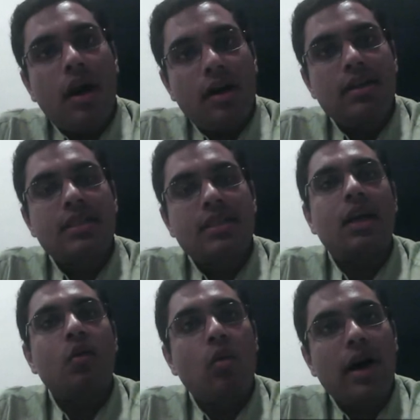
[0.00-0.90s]

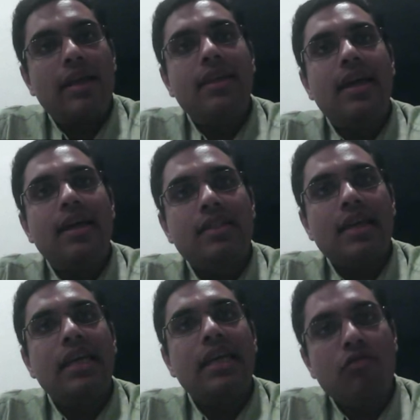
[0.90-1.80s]
understand why there is
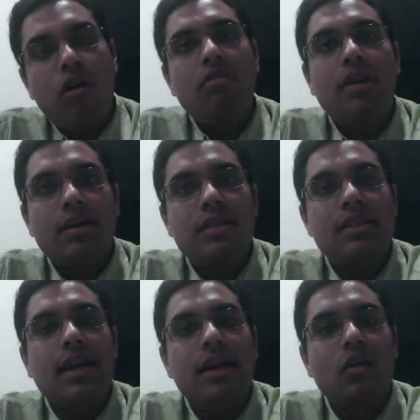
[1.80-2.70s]
an evolved
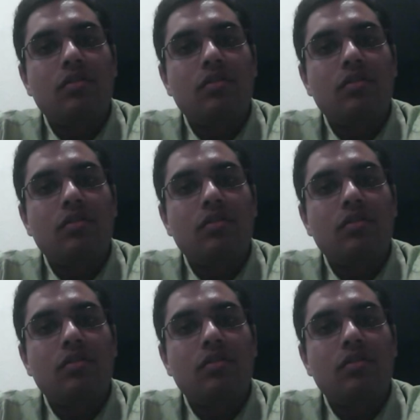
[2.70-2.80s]
understanding